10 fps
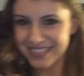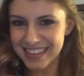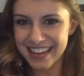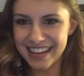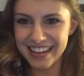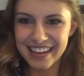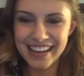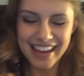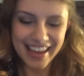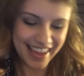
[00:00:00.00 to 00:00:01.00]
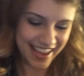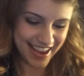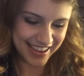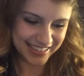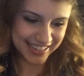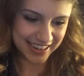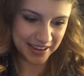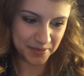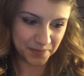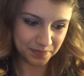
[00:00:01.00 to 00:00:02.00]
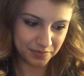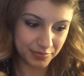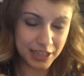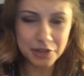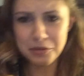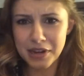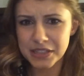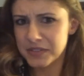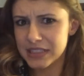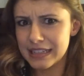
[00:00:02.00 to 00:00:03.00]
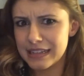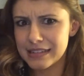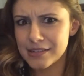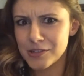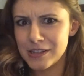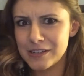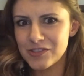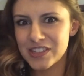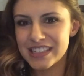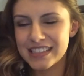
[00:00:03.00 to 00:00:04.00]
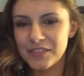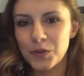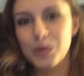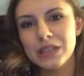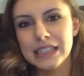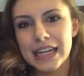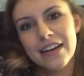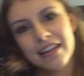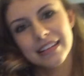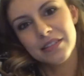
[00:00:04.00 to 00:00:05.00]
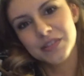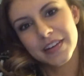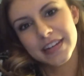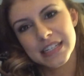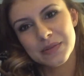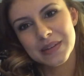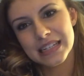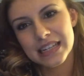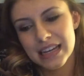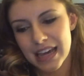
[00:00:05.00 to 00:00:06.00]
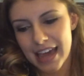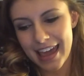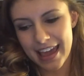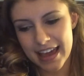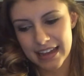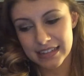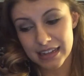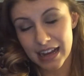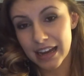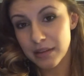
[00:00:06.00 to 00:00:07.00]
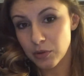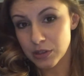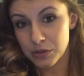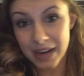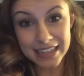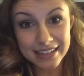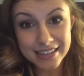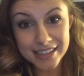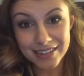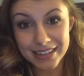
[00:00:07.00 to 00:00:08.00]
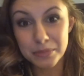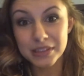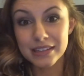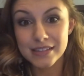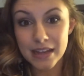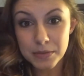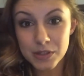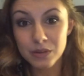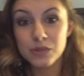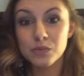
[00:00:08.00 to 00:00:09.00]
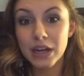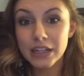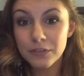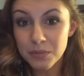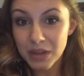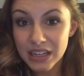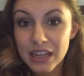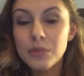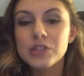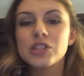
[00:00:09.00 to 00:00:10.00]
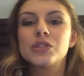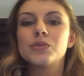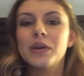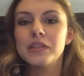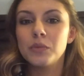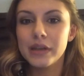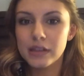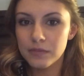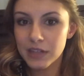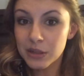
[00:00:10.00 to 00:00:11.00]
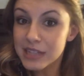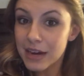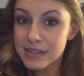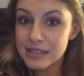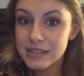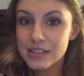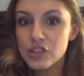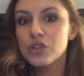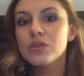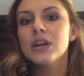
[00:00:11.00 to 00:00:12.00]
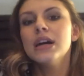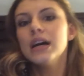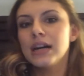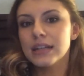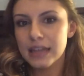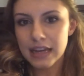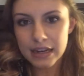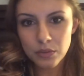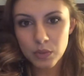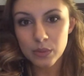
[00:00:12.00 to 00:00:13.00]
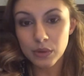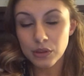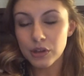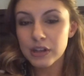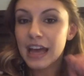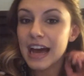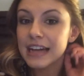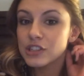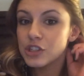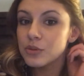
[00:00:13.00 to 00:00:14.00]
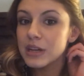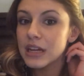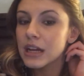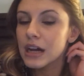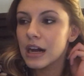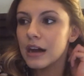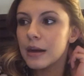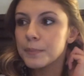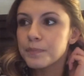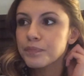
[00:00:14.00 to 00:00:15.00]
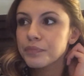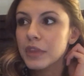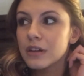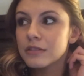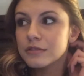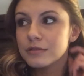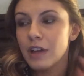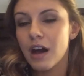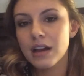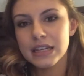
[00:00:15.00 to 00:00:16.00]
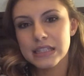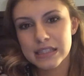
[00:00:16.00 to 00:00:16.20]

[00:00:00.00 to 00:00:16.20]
thing, and thank you guys for taking such an interest and for really caring. That was very sweet. And I am going to edit this so I can put this up so it's ready for Monday, which is when the weekly video diaries continue. Again, we will look at doing vloggy